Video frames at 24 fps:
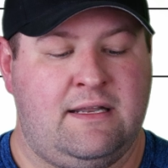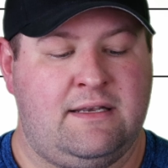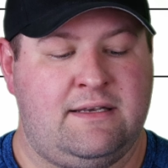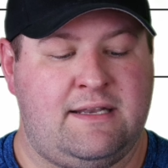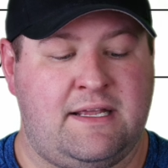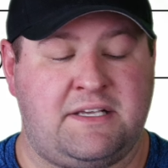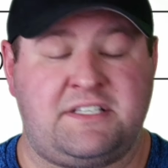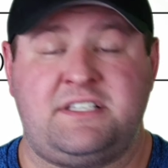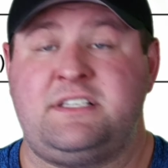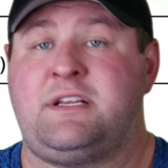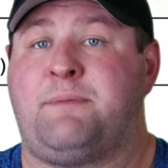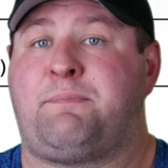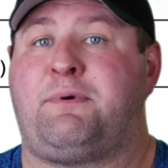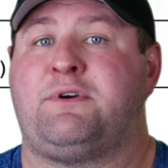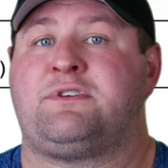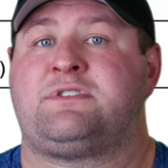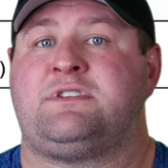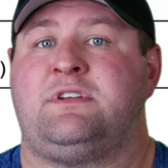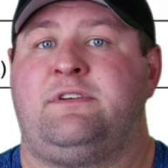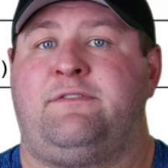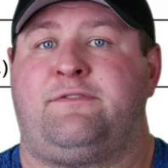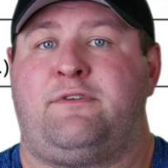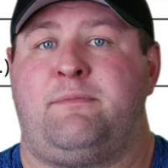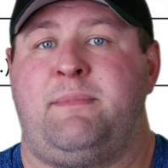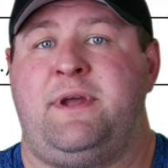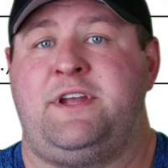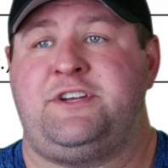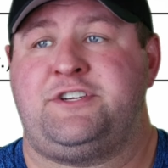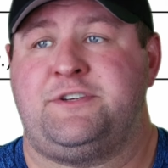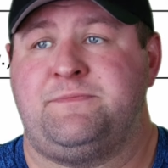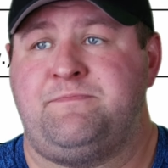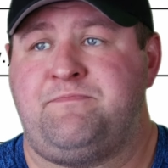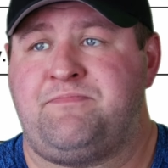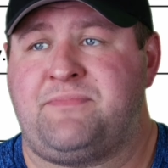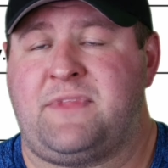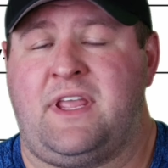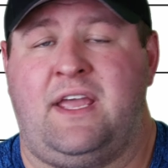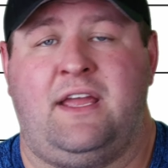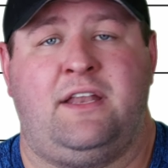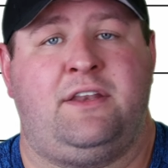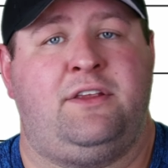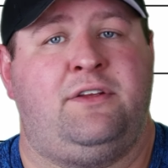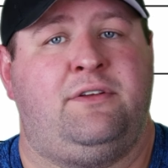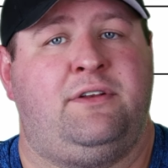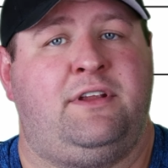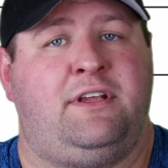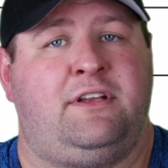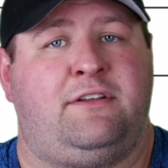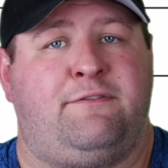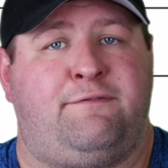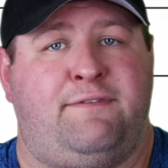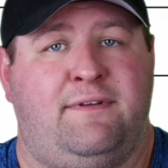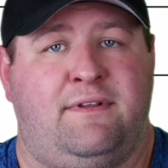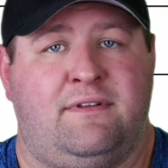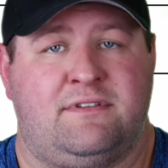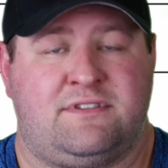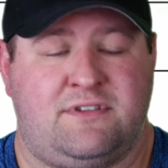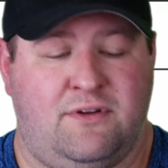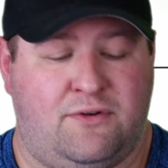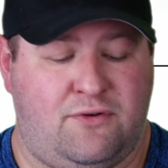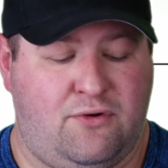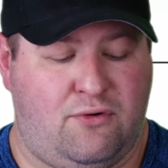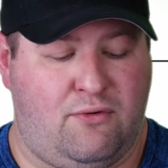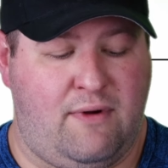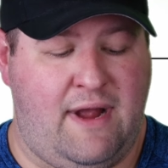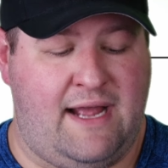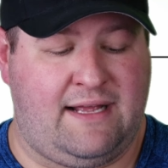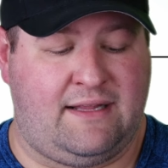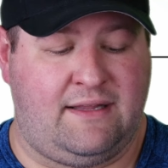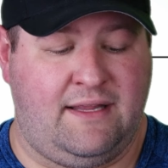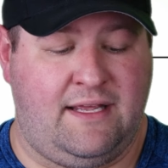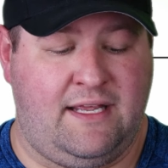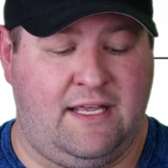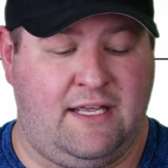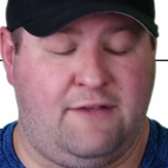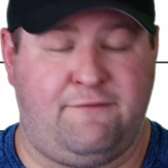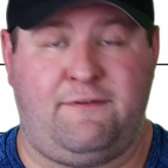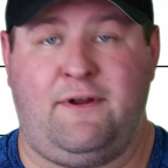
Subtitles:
Next is your personal information, and you need to fill this out correctly.